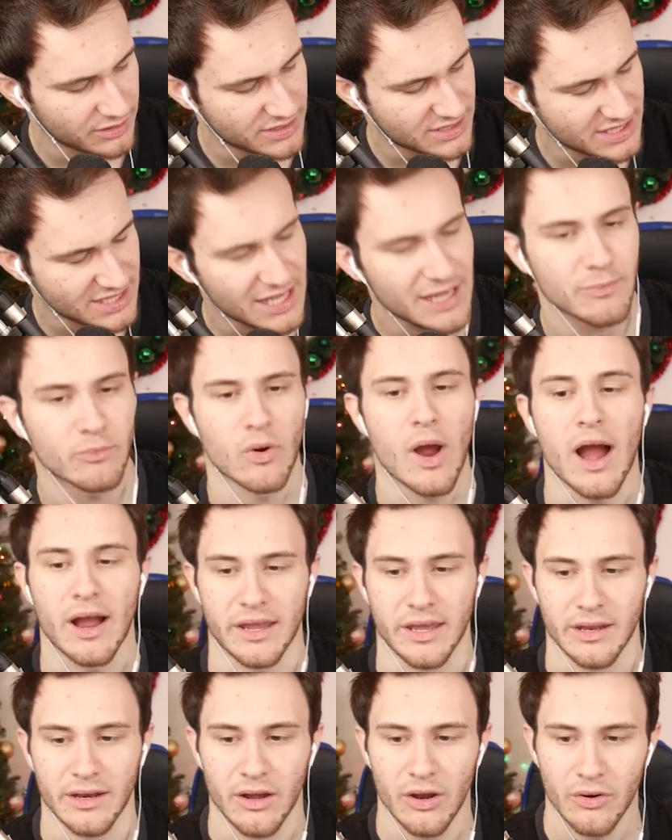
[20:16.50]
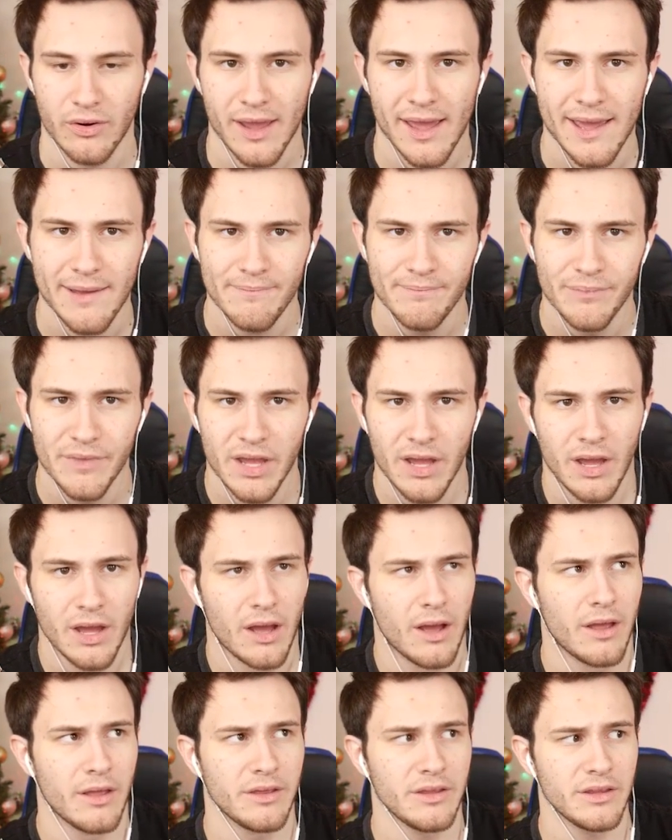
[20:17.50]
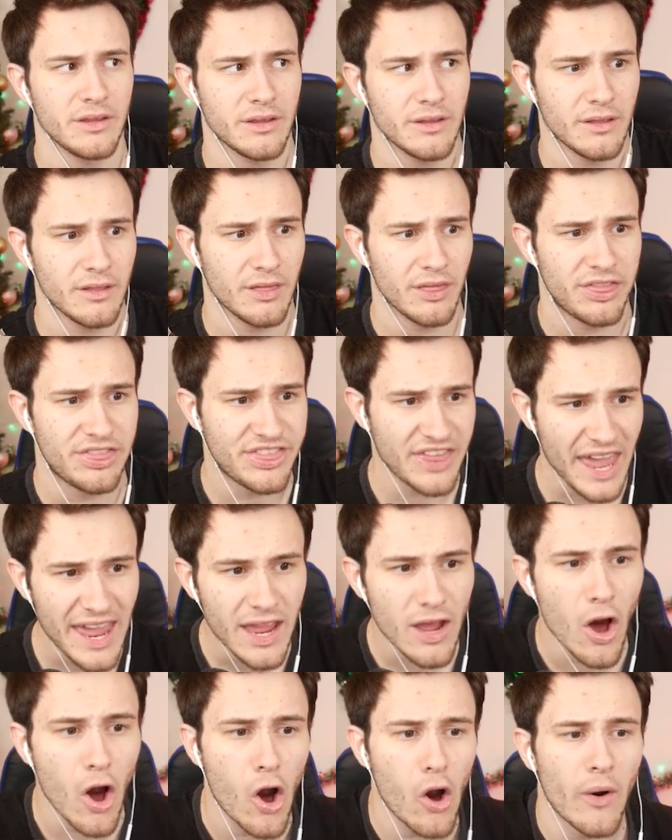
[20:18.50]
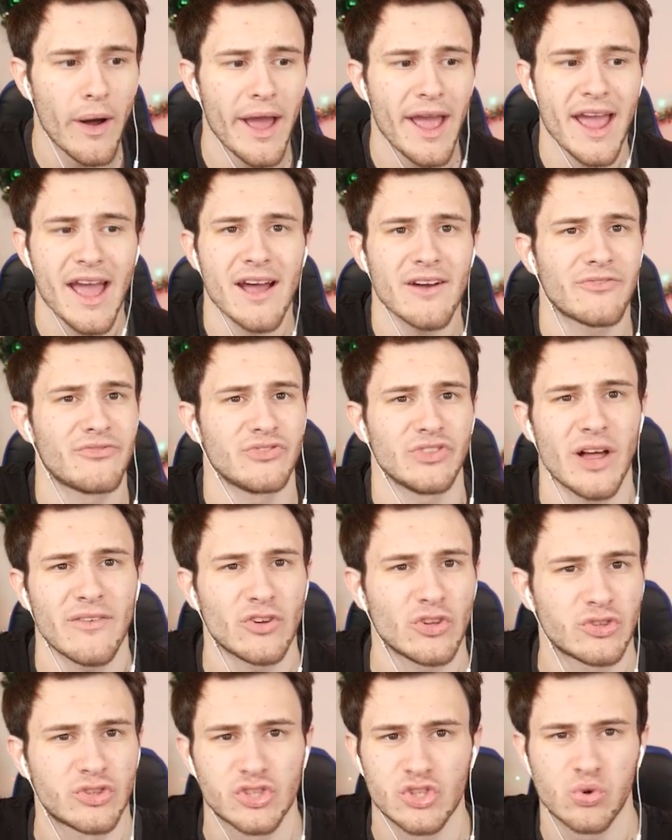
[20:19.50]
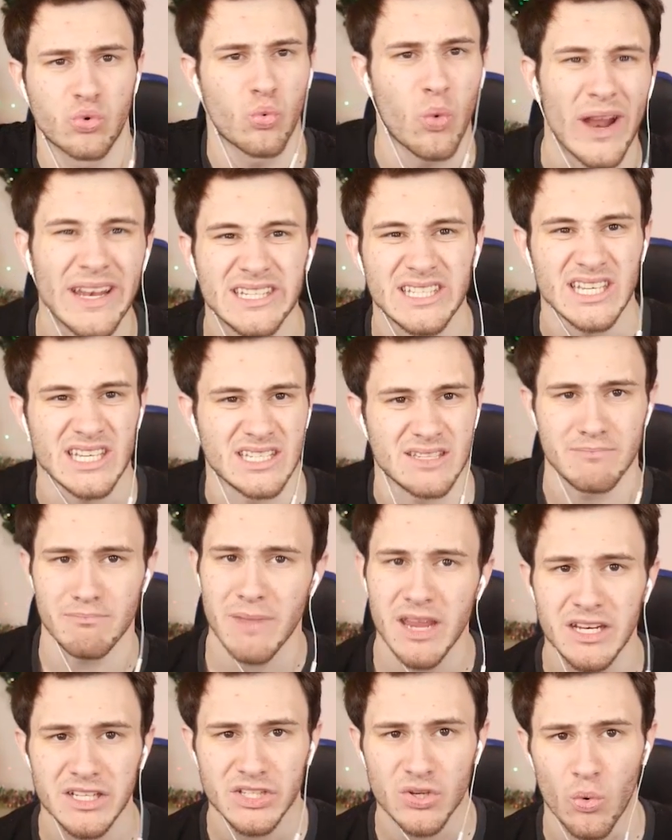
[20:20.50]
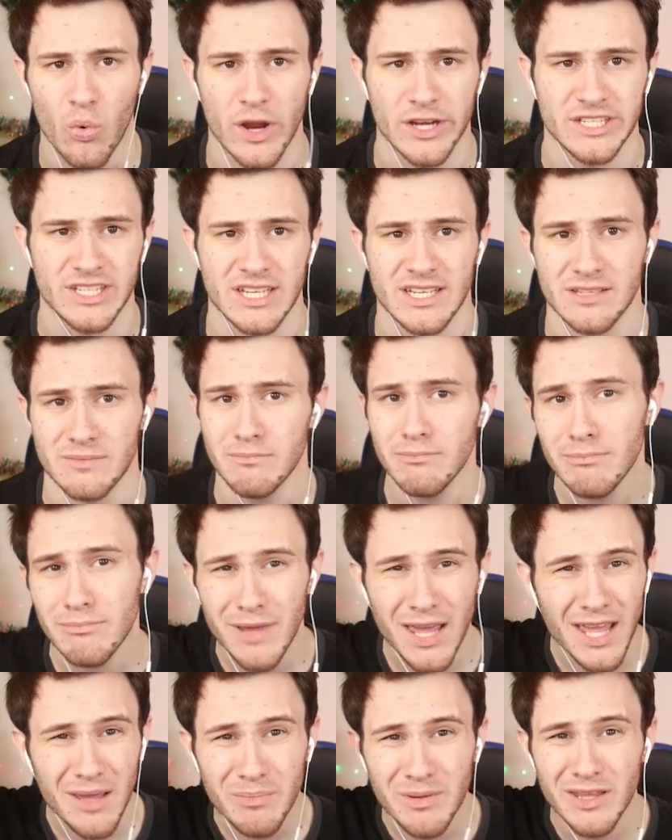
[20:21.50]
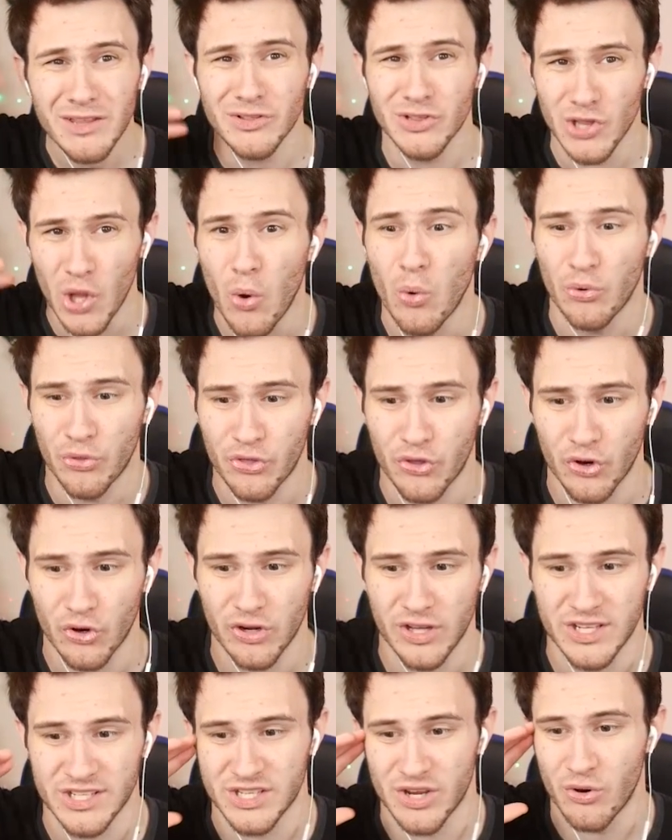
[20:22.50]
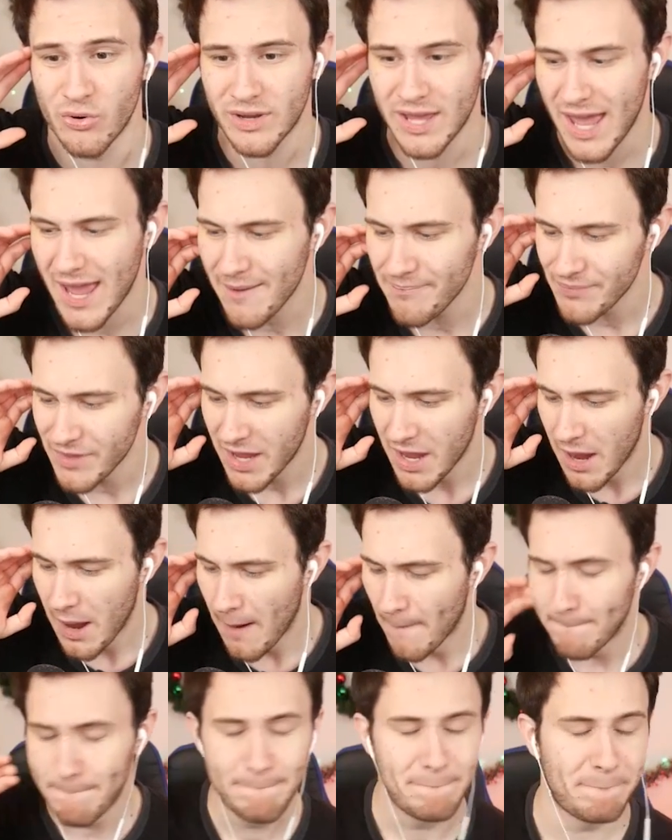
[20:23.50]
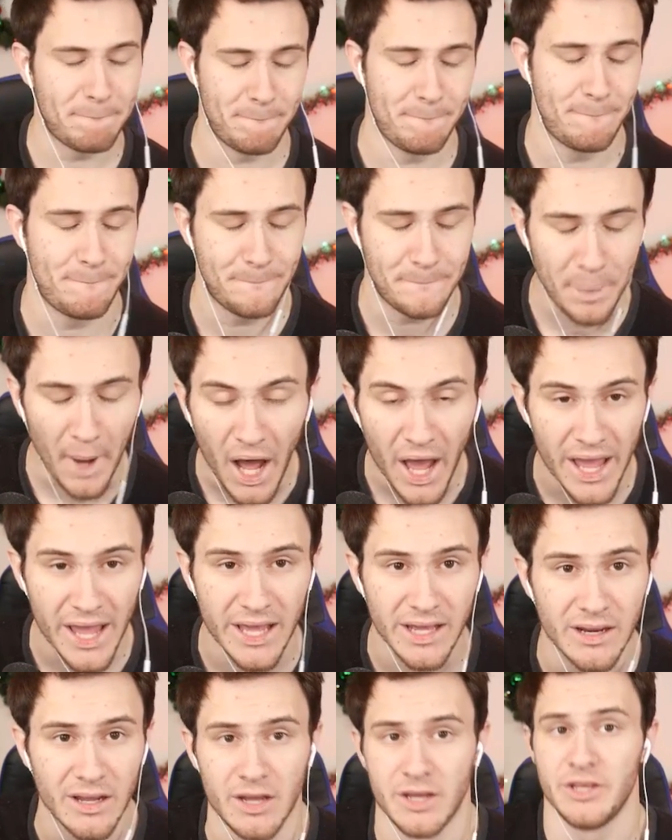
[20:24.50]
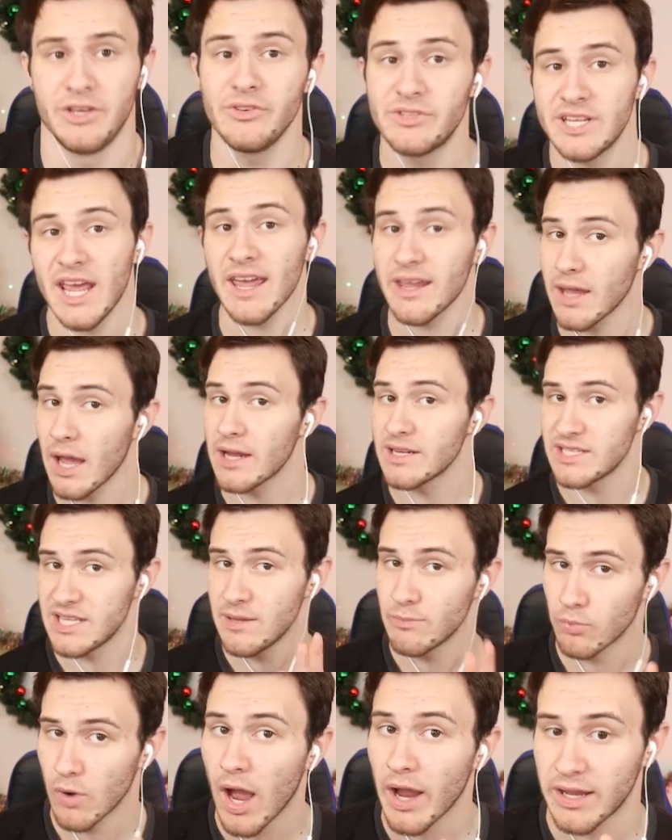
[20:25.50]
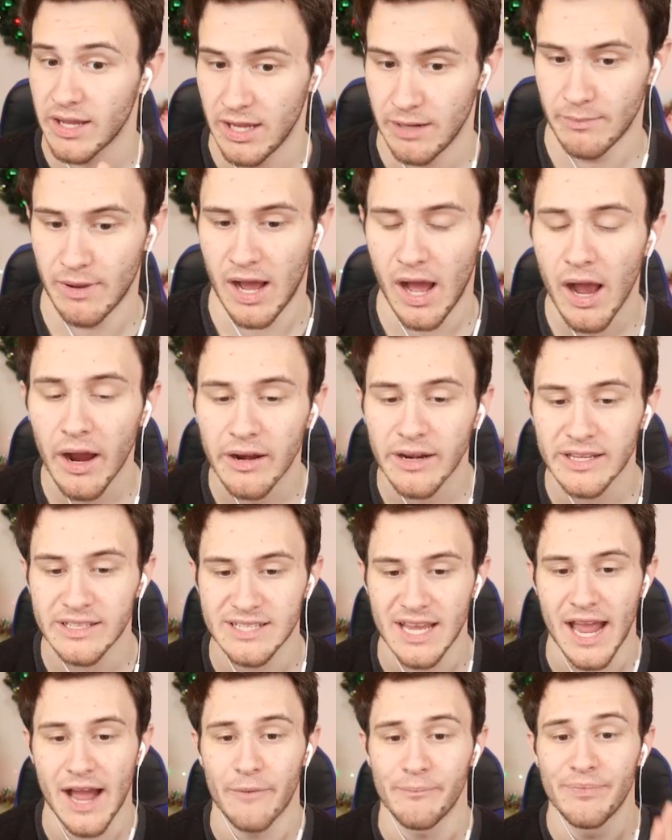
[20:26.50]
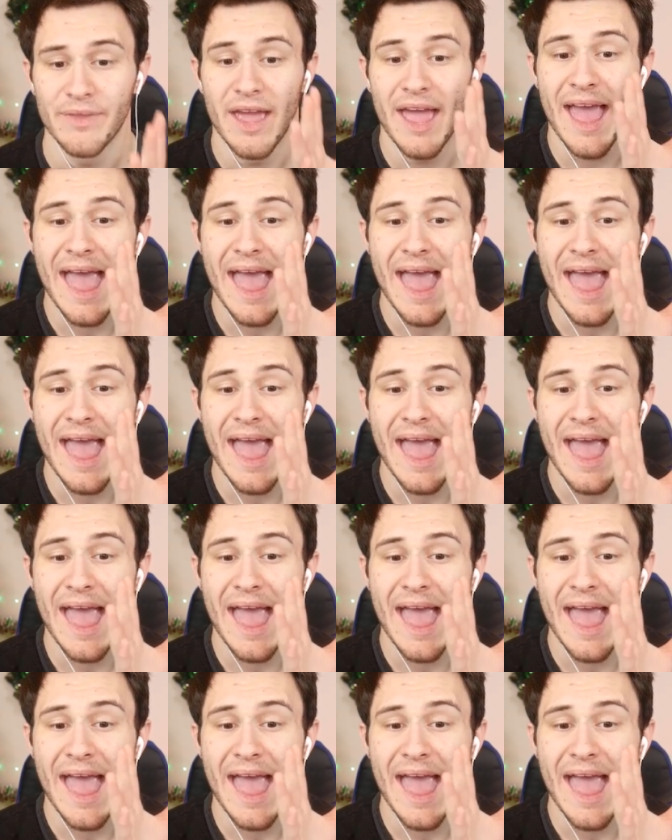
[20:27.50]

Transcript: Team Rocket, okay? They all have level 20s, mid-20s, maybe low 30s, okay? But you take on Team Rocket in Mahogany Town